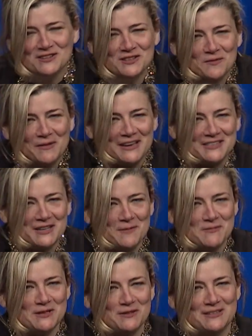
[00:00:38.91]
so much. I'm
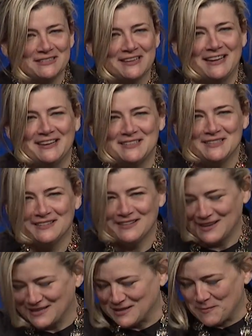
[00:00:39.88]
so delighted to
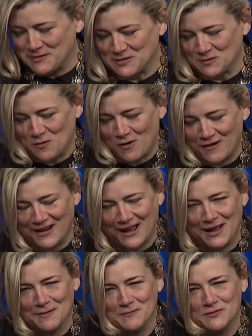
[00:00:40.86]
accept this award.
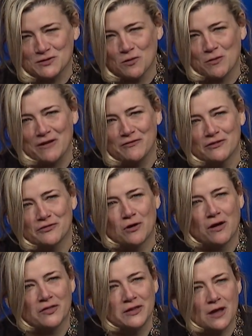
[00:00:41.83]
I'm so grateful for
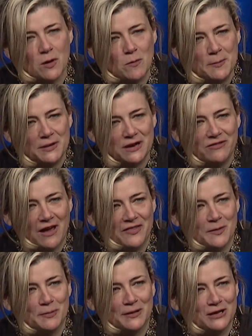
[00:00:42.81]
all the young women I've had
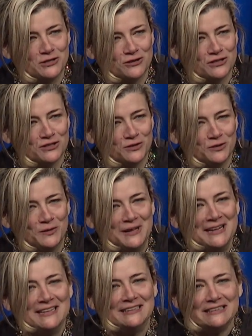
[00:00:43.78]
the pleasure to
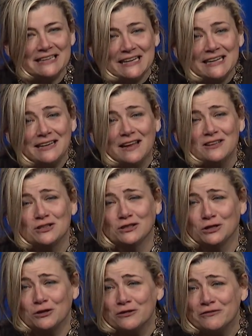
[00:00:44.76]
lead and to
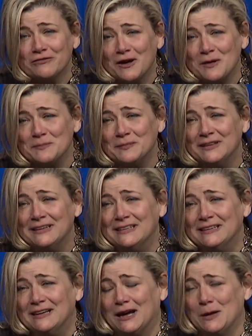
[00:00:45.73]
learn from.
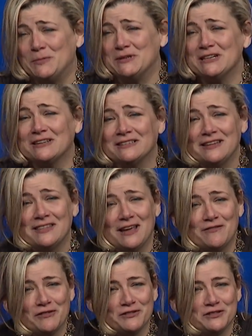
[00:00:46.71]
I'm particularly
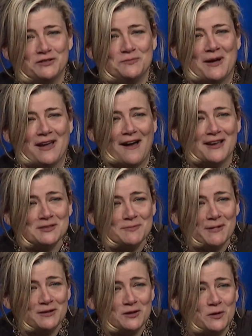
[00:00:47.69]
thankful to my
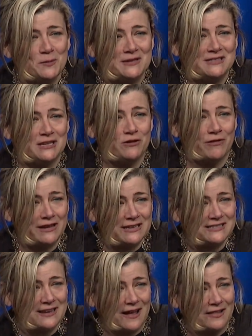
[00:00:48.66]
husband, who is the
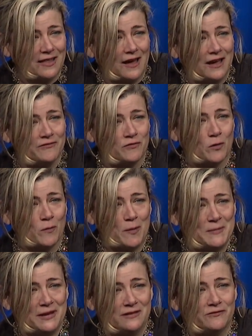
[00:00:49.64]
greatest ally for
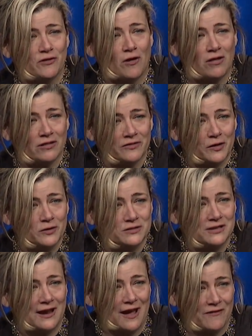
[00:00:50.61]
women, for all of those
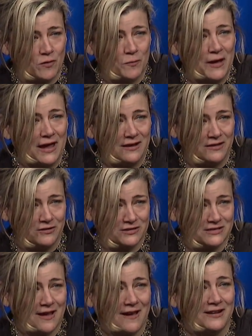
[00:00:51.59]
that have a man in their
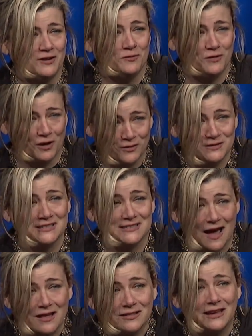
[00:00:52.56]
side who knows
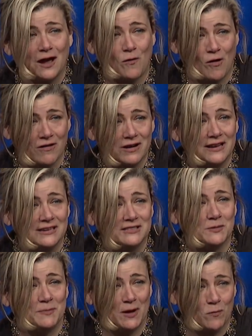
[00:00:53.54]
exactly how hard it is
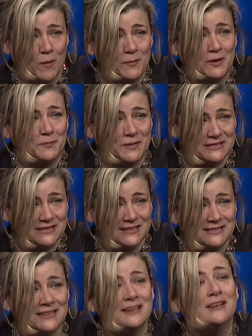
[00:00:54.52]
to be a woman in
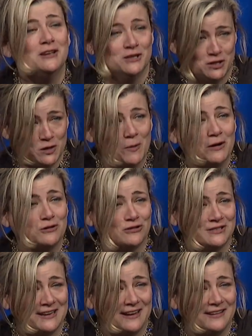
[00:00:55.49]
business, you
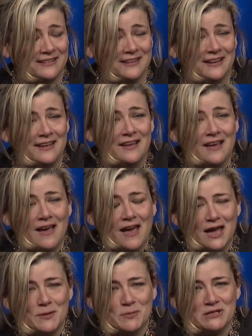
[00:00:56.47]
understand.
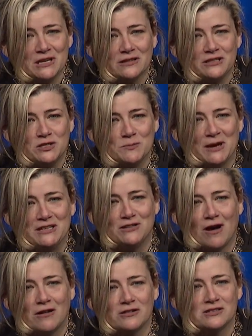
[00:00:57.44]
And particularly to my
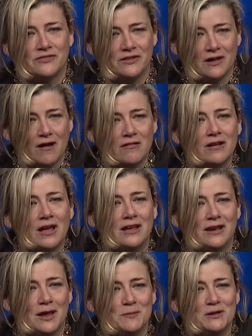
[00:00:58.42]
daughters, Fiona
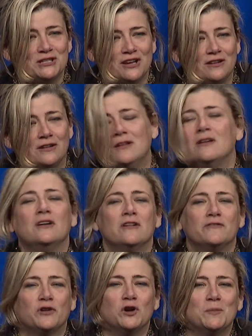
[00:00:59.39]
and Imogen,
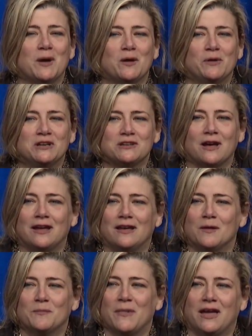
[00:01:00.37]
for whom I wish I
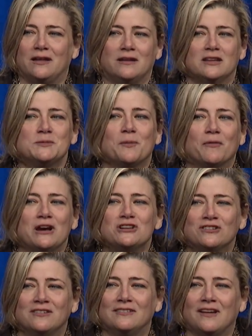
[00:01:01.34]
am an
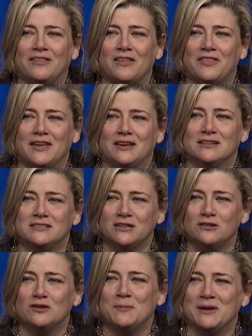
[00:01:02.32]
inspiration and that they
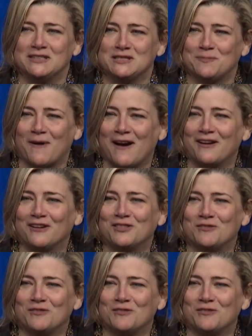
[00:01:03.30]
continue to be inspired